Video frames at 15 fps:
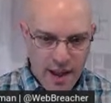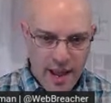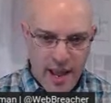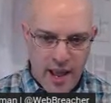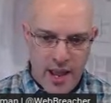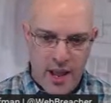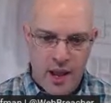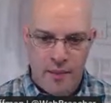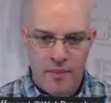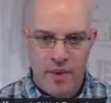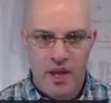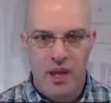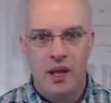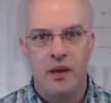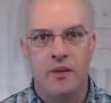am
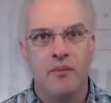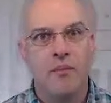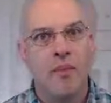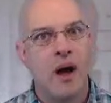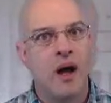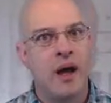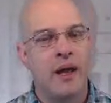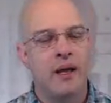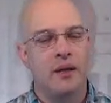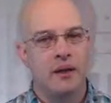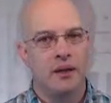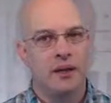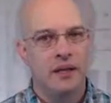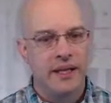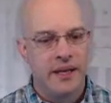in my
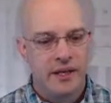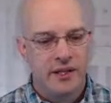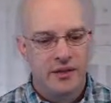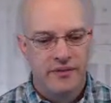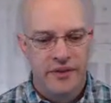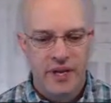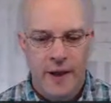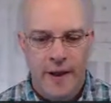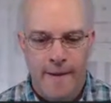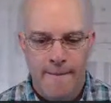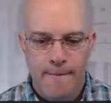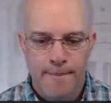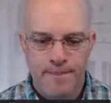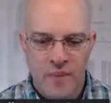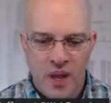Linux
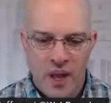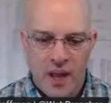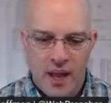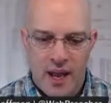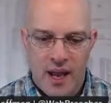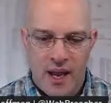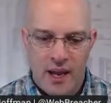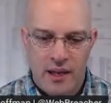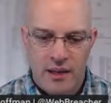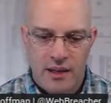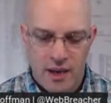VM, and